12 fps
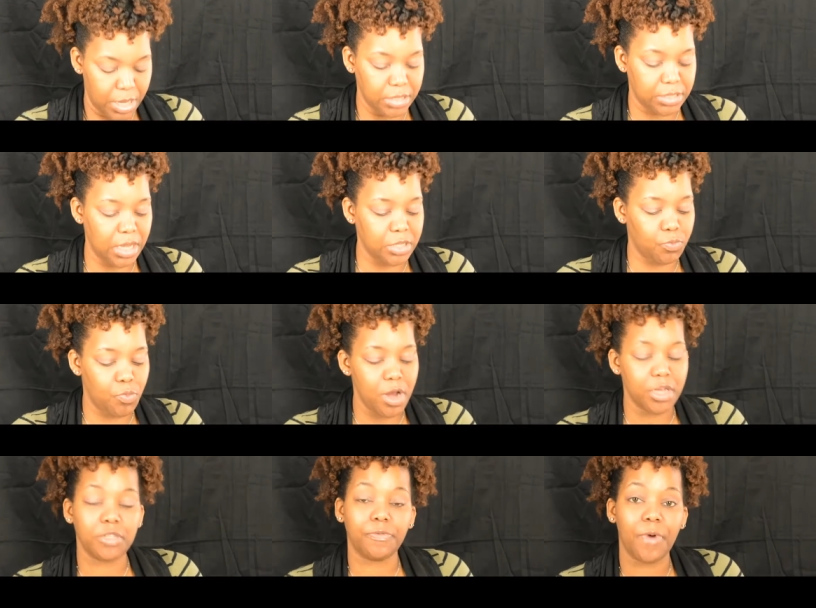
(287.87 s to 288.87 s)
It says,
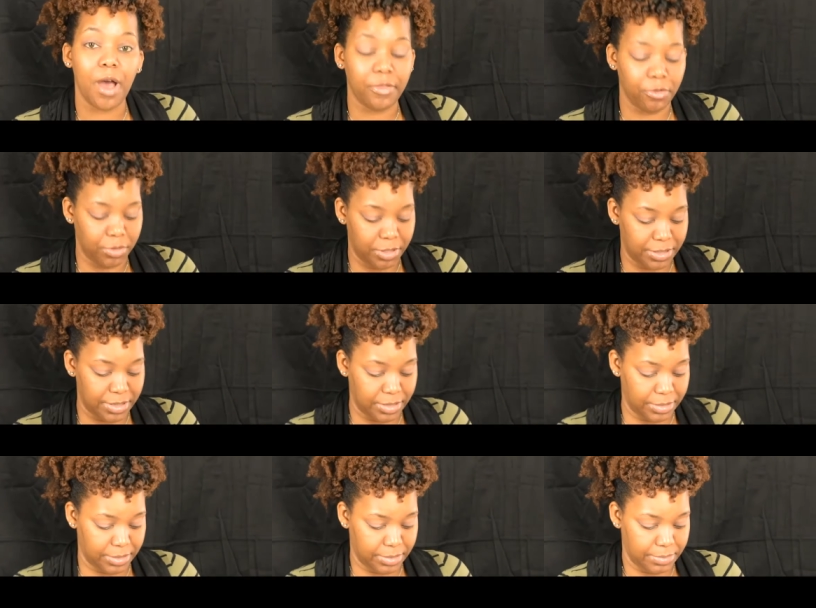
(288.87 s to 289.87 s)
what is
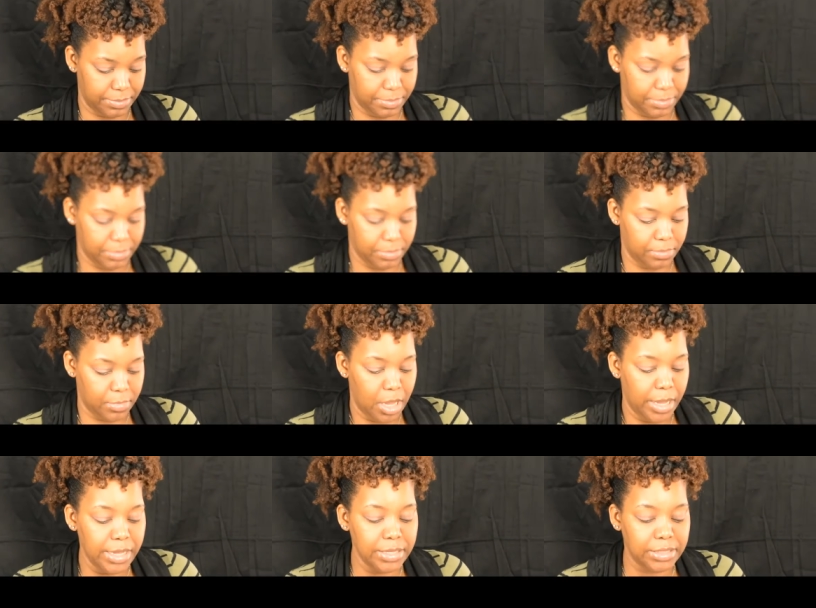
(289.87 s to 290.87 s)
fatherlessness?
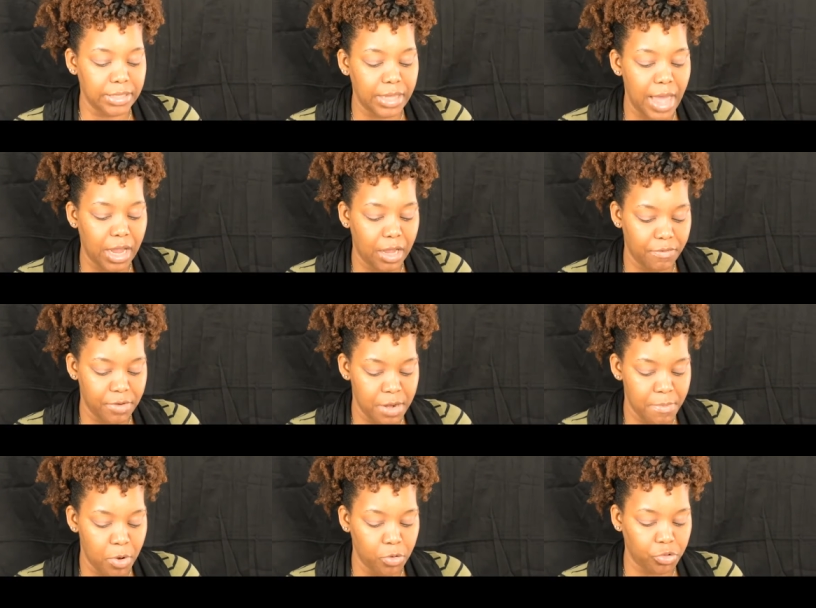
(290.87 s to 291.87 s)
It is the lack of an
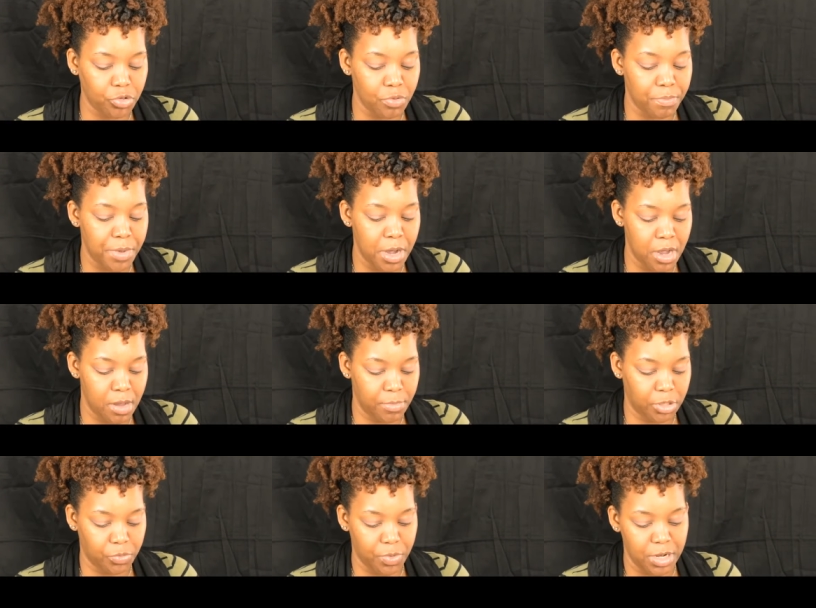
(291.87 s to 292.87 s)
emotional bond
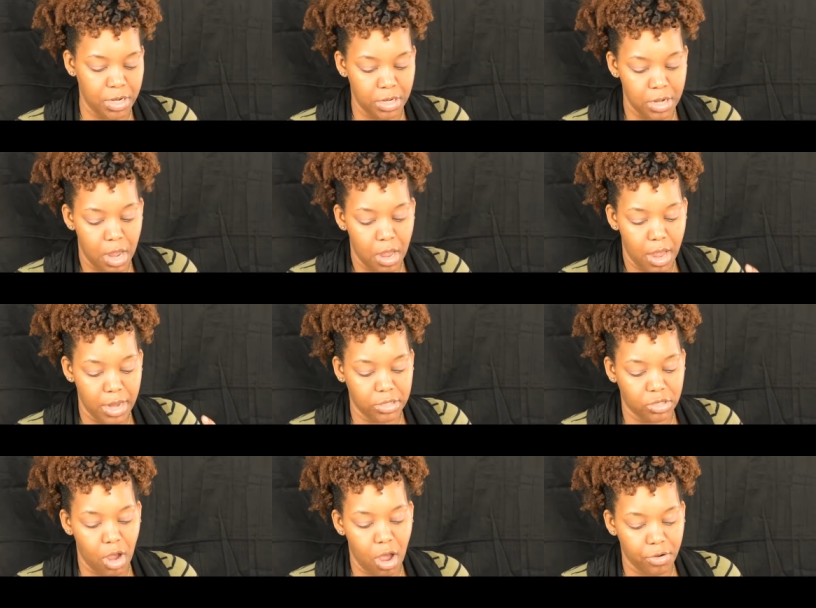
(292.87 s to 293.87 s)
between a
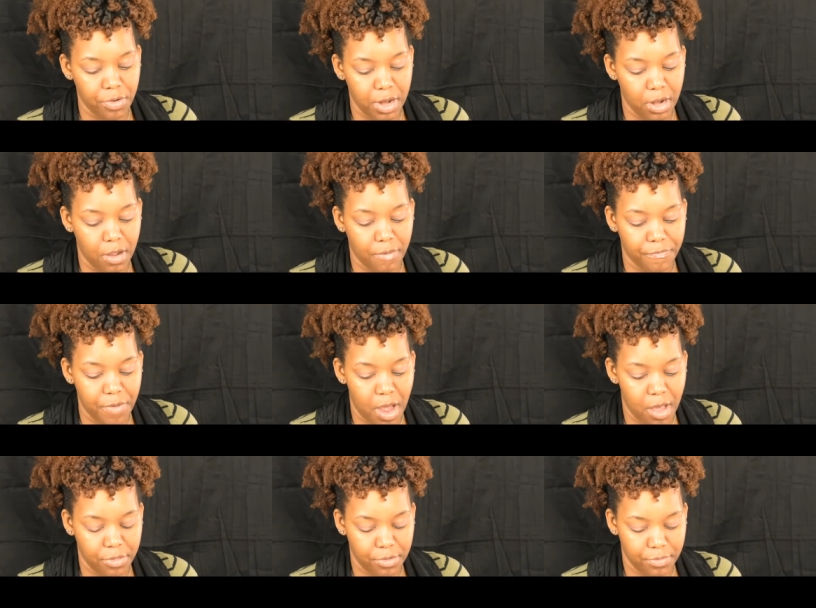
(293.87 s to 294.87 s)
daughter and her
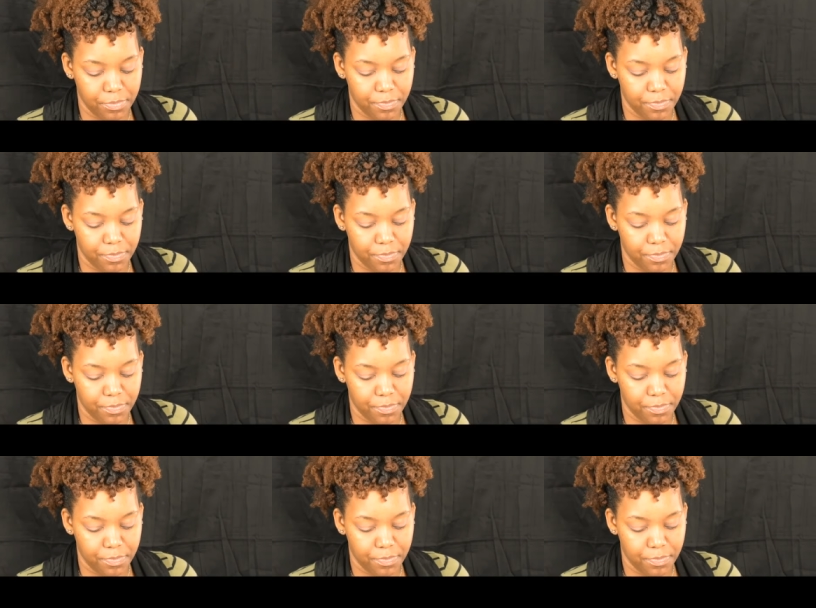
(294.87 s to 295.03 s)
father.